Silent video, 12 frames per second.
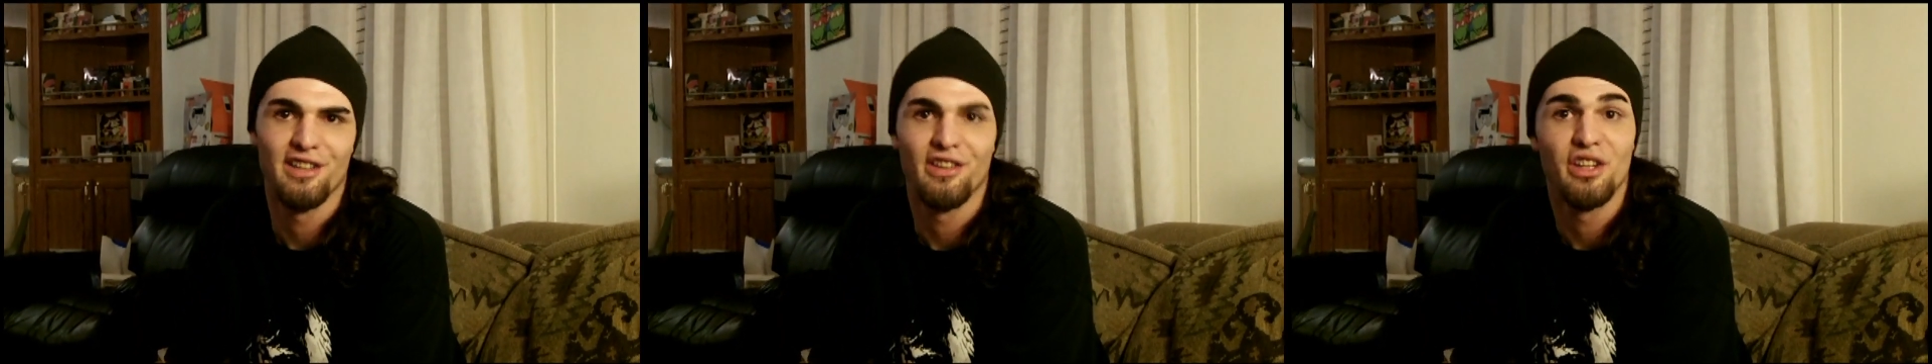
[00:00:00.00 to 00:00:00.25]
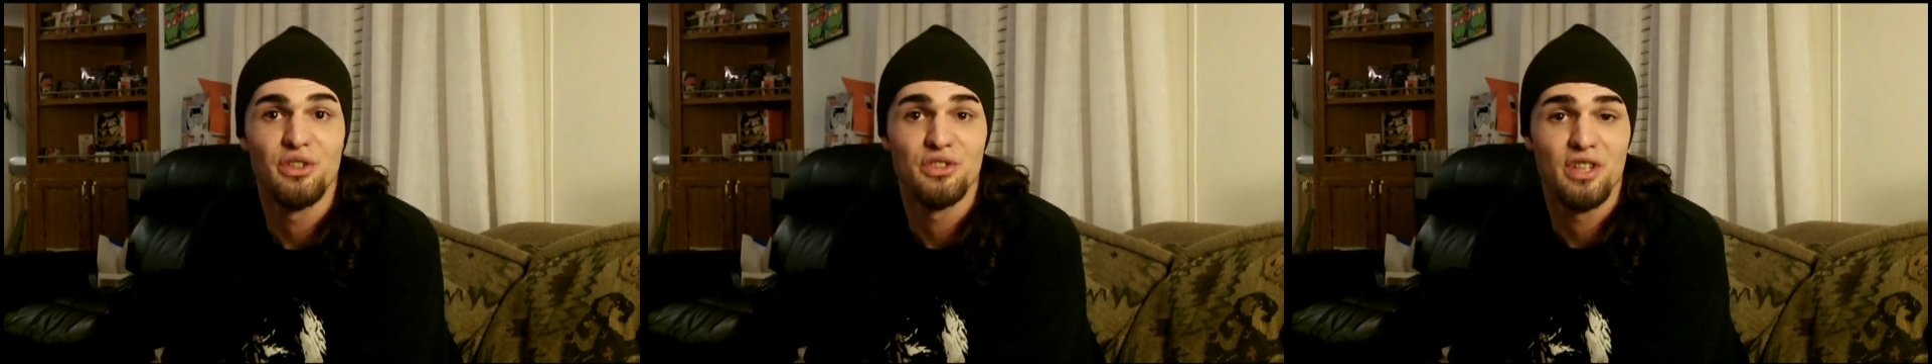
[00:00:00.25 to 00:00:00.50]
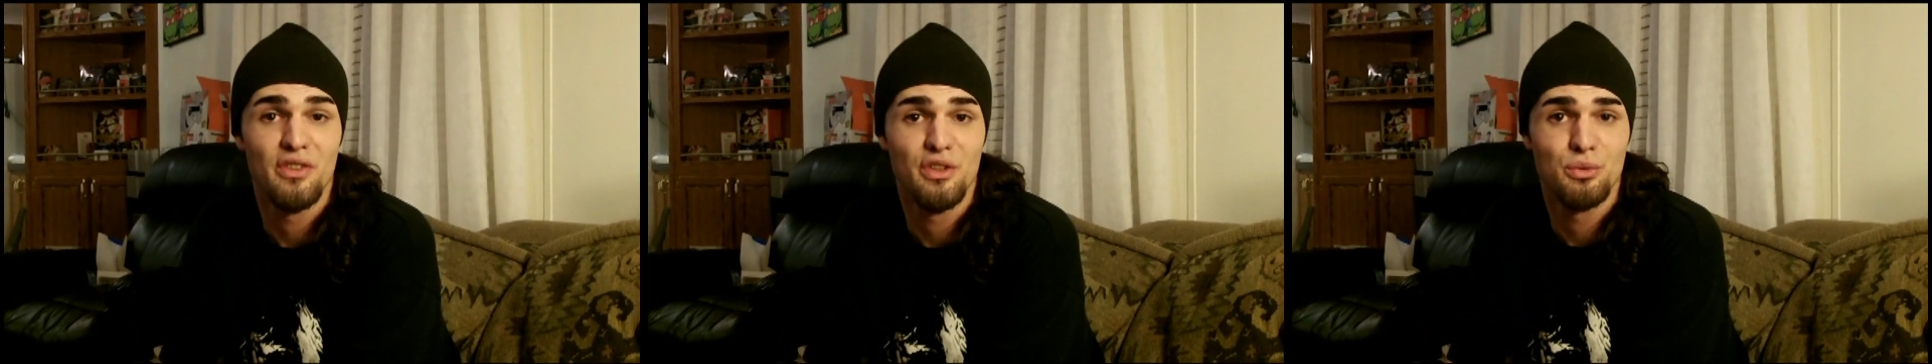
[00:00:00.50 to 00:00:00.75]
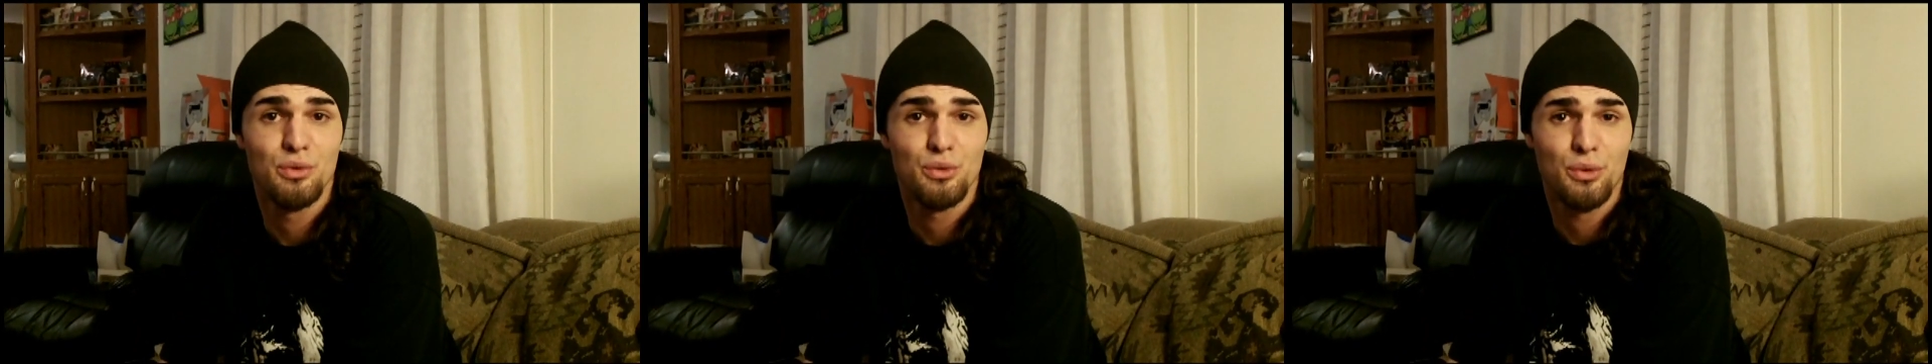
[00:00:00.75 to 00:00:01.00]
I thought you said
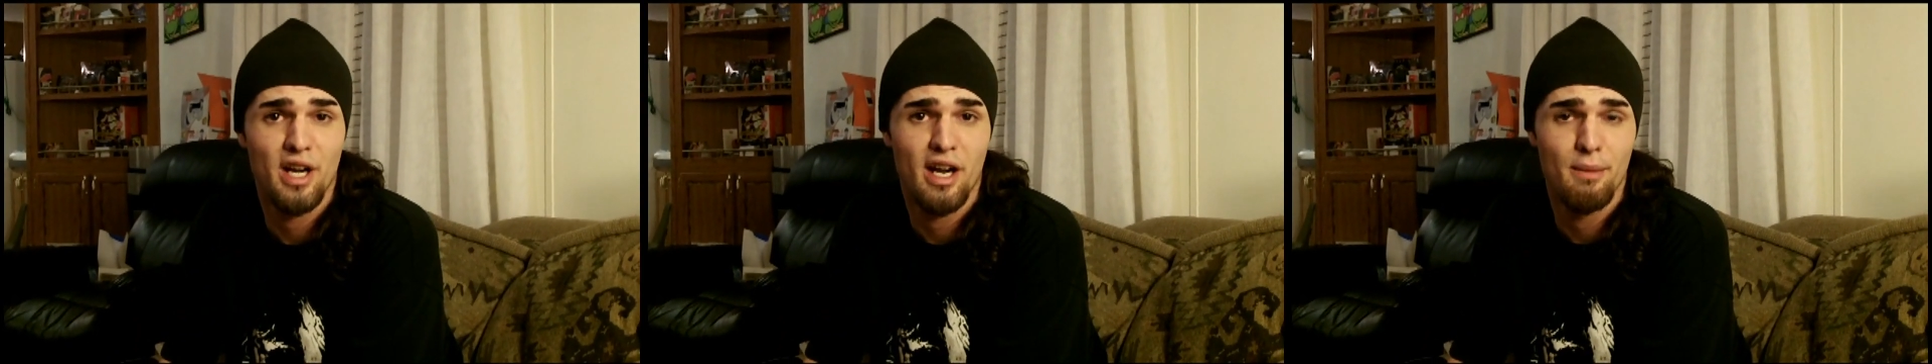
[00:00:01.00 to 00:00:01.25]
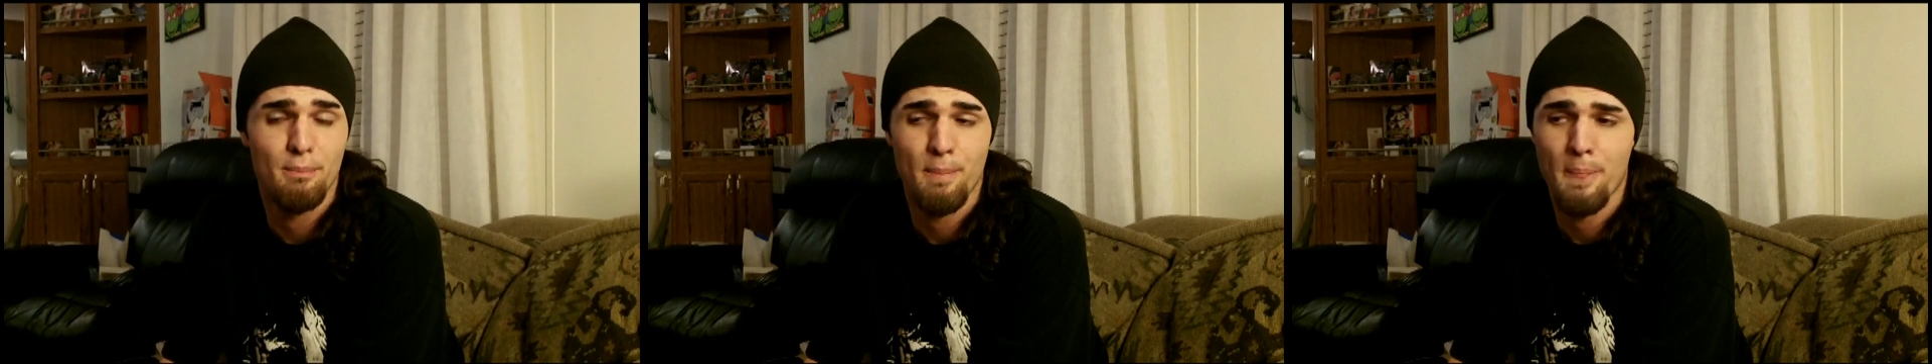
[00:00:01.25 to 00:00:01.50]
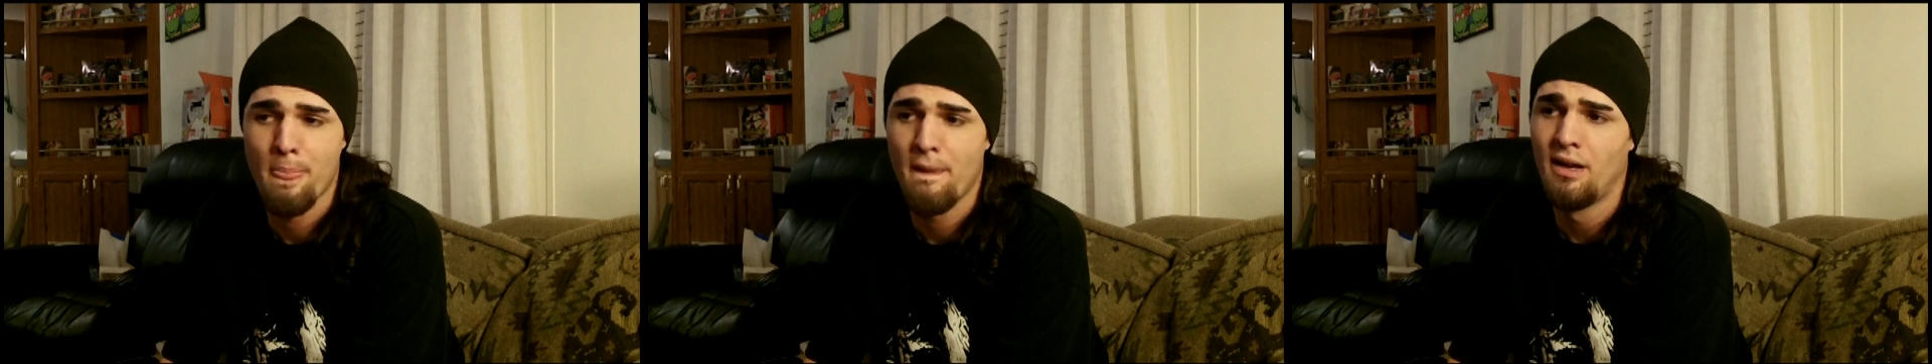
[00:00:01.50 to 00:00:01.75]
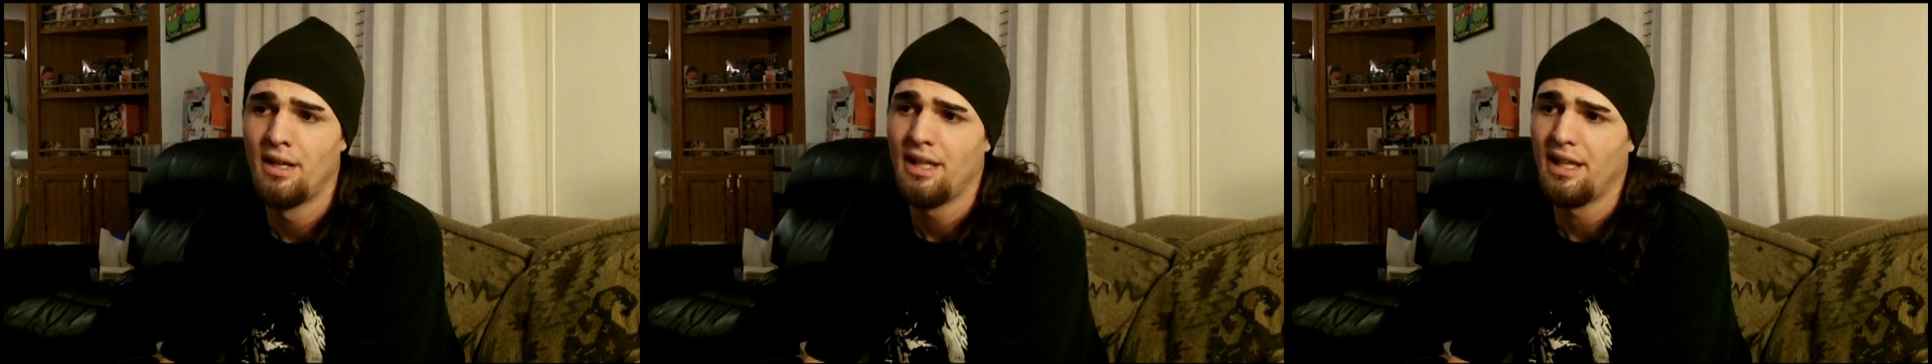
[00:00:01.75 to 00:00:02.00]
this was rare.
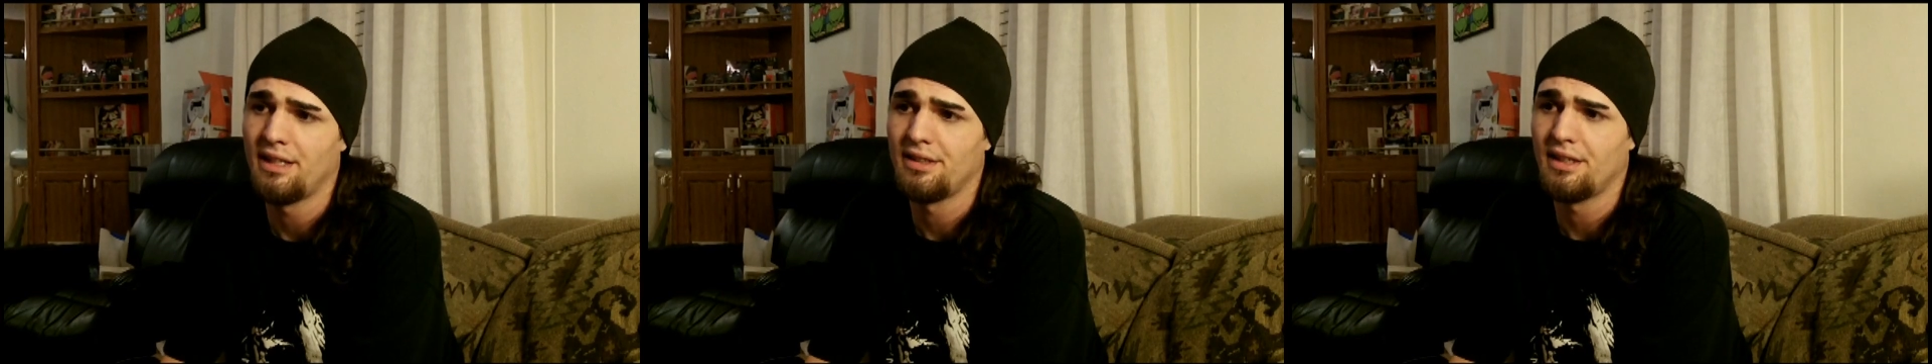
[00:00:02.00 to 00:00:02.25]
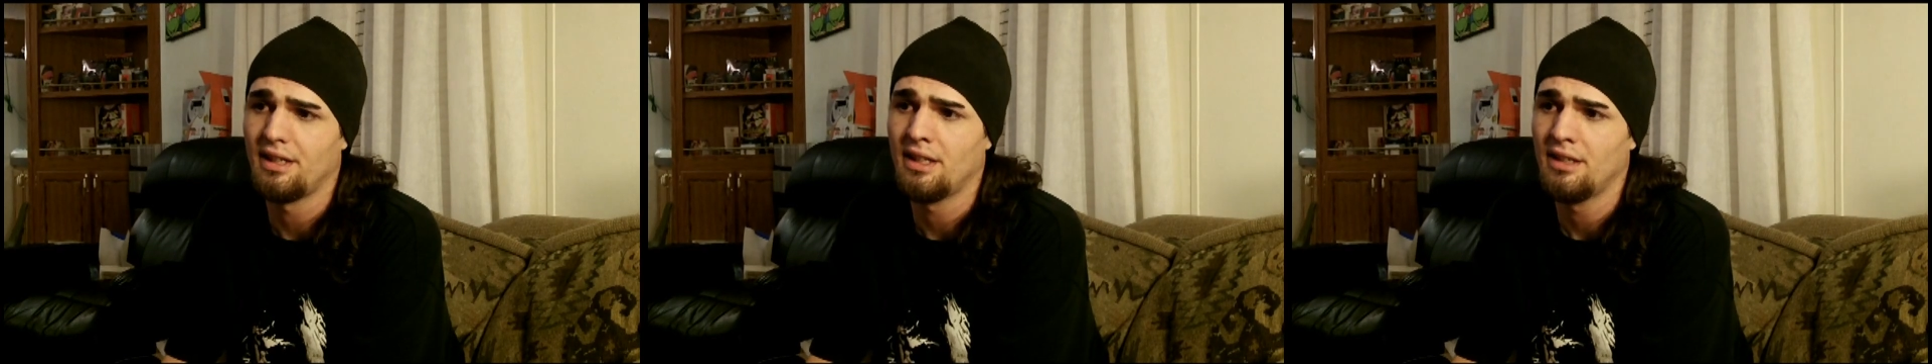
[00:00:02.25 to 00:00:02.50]
And